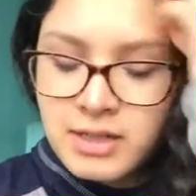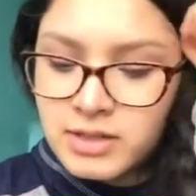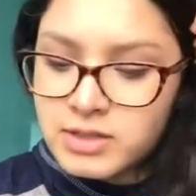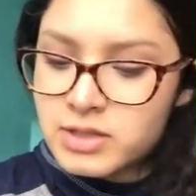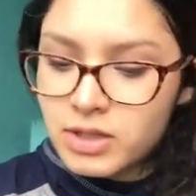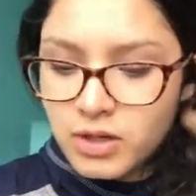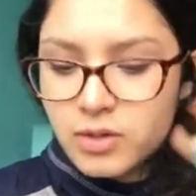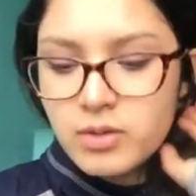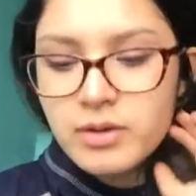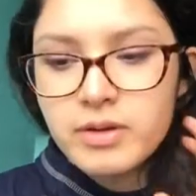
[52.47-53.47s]

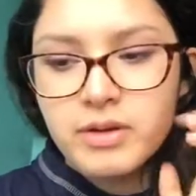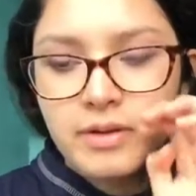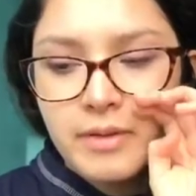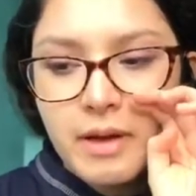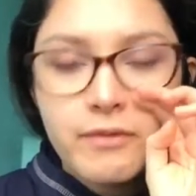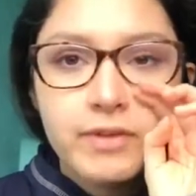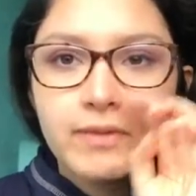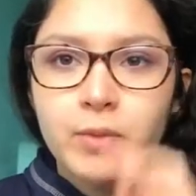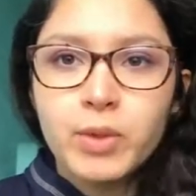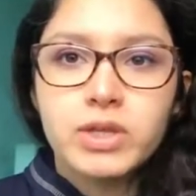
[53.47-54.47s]
So I've
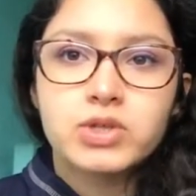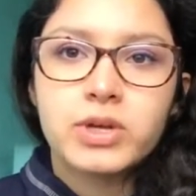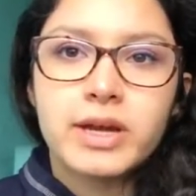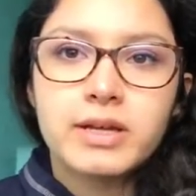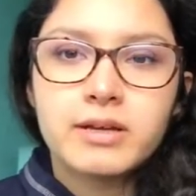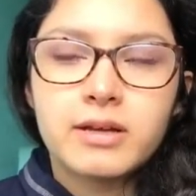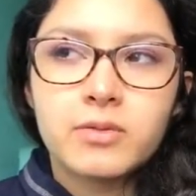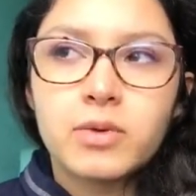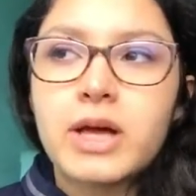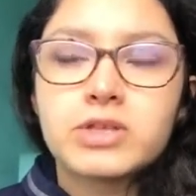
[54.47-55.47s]
never really tried,
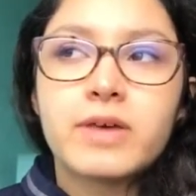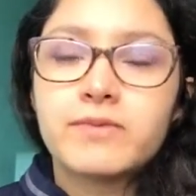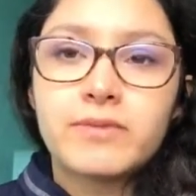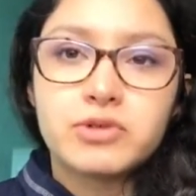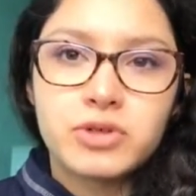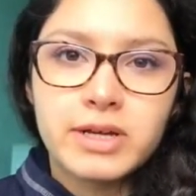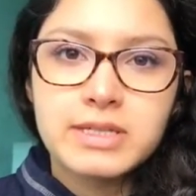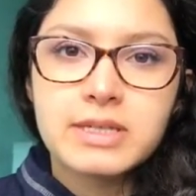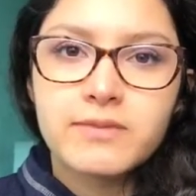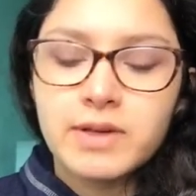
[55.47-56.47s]
well actually I've never tried
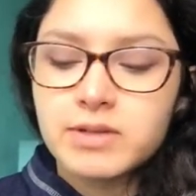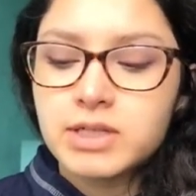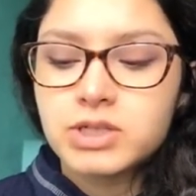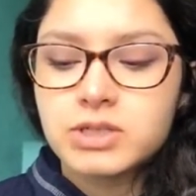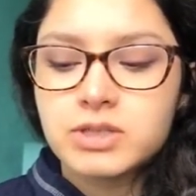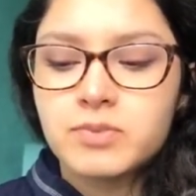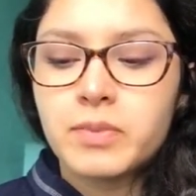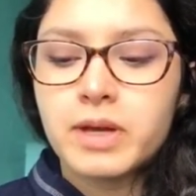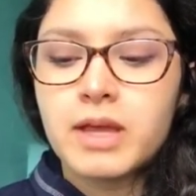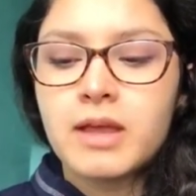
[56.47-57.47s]
stick foundations,
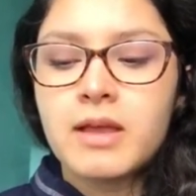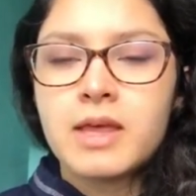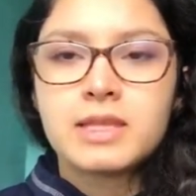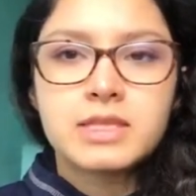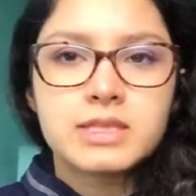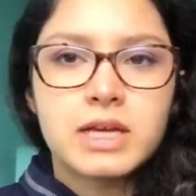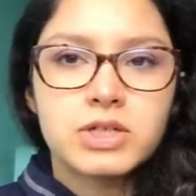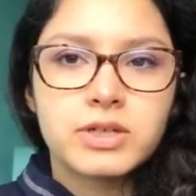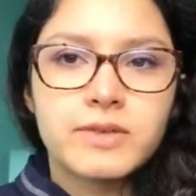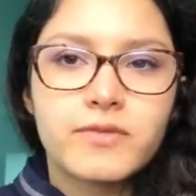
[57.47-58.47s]
but this is
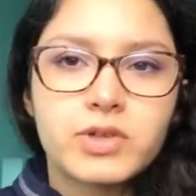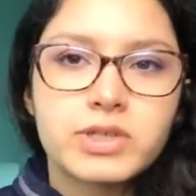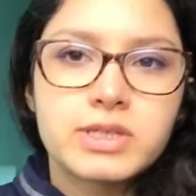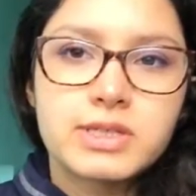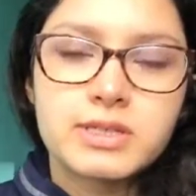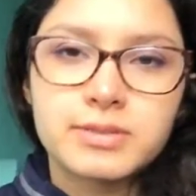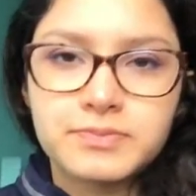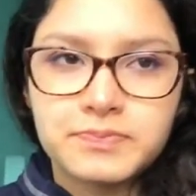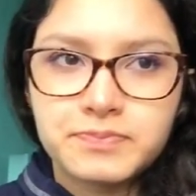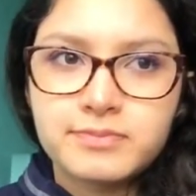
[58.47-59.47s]
actually the first
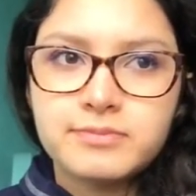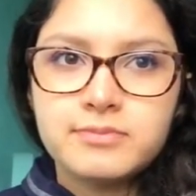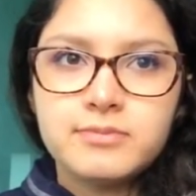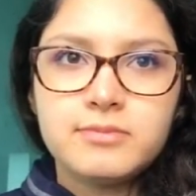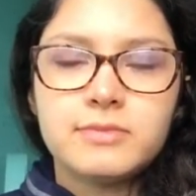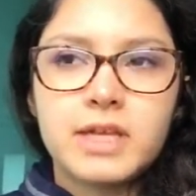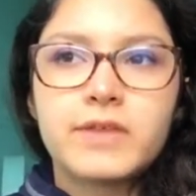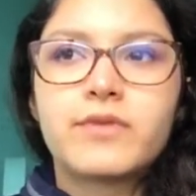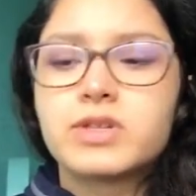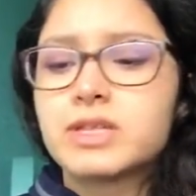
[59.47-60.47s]

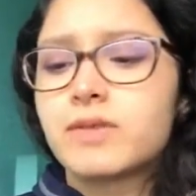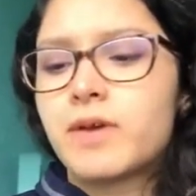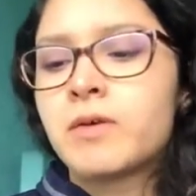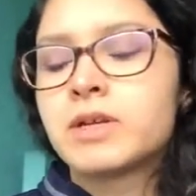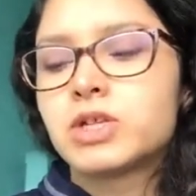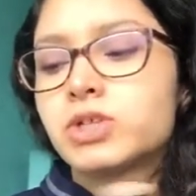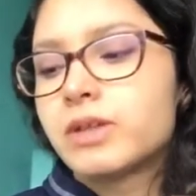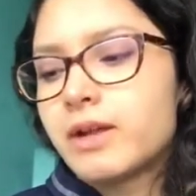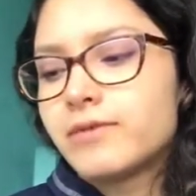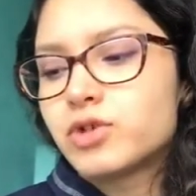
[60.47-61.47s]
stick foundation
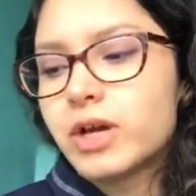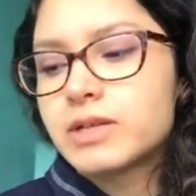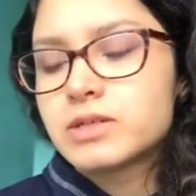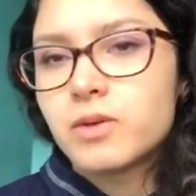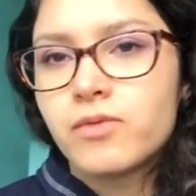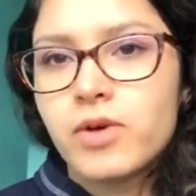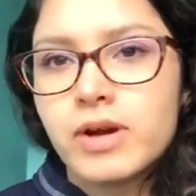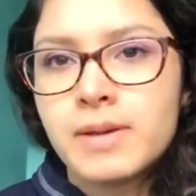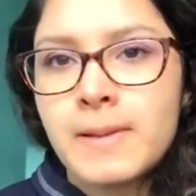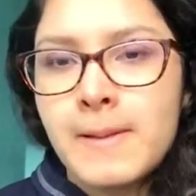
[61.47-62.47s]
that I've tried so
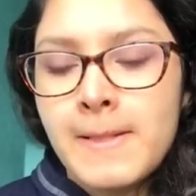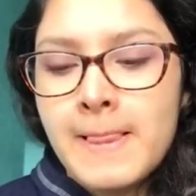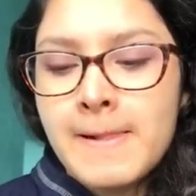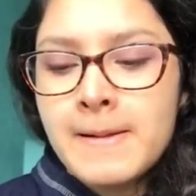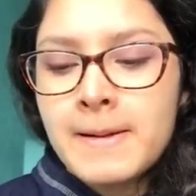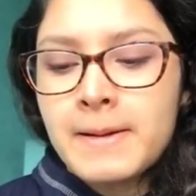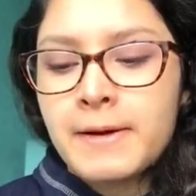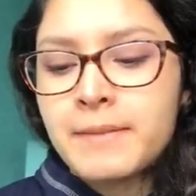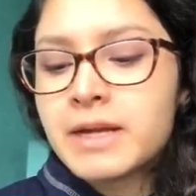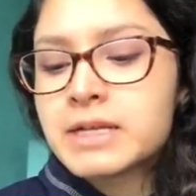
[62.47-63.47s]
far.
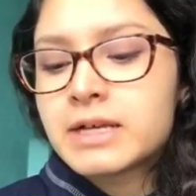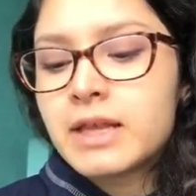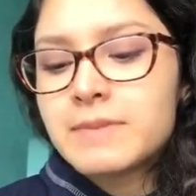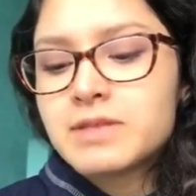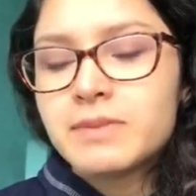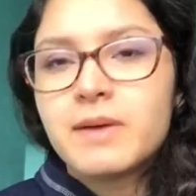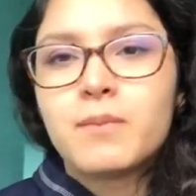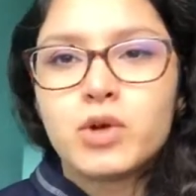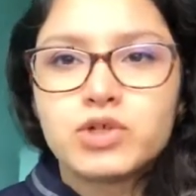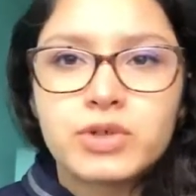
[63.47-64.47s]
And it claims to a
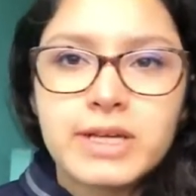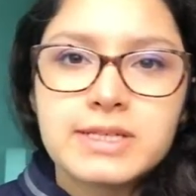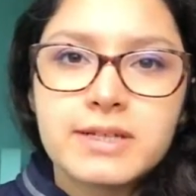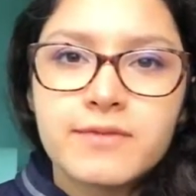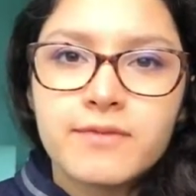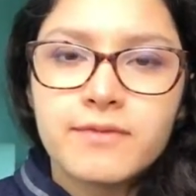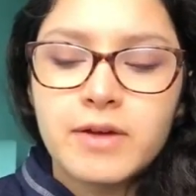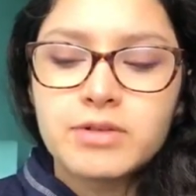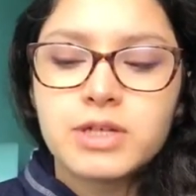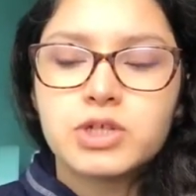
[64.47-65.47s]
moisturizing
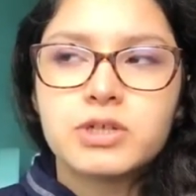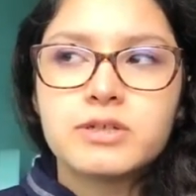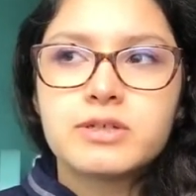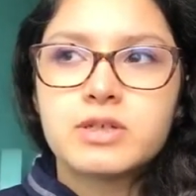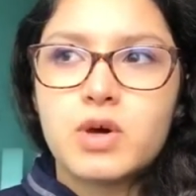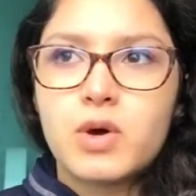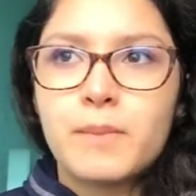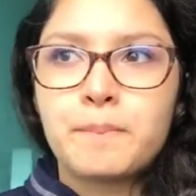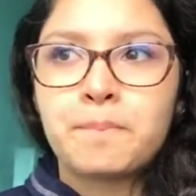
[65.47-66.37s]
foundation, so